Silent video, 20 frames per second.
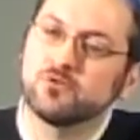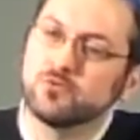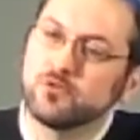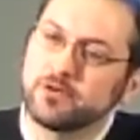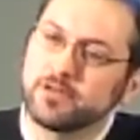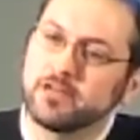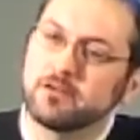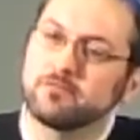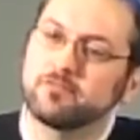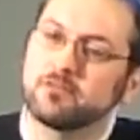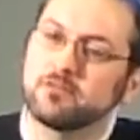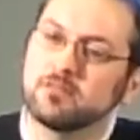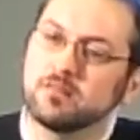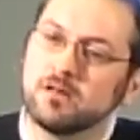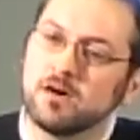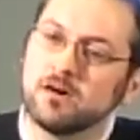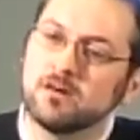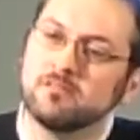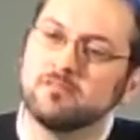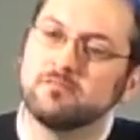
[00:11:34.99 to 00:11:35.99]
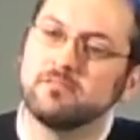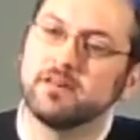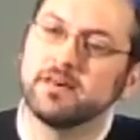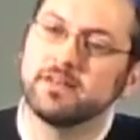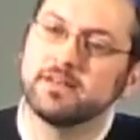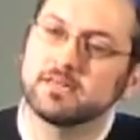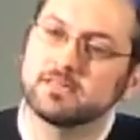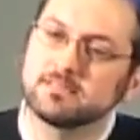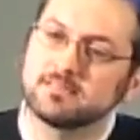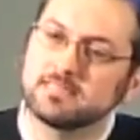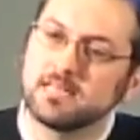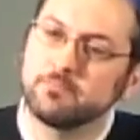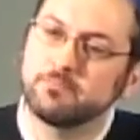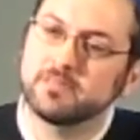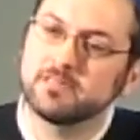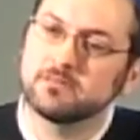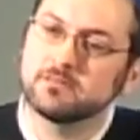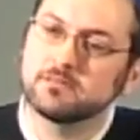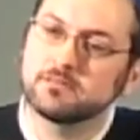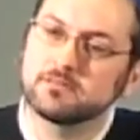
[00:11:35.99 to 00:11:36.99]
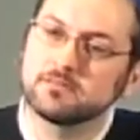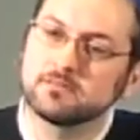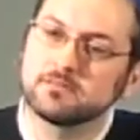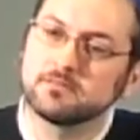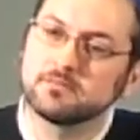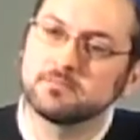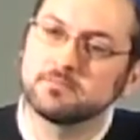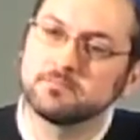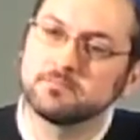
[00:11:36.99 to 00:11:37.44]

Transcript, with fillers: looking for love and acceptance.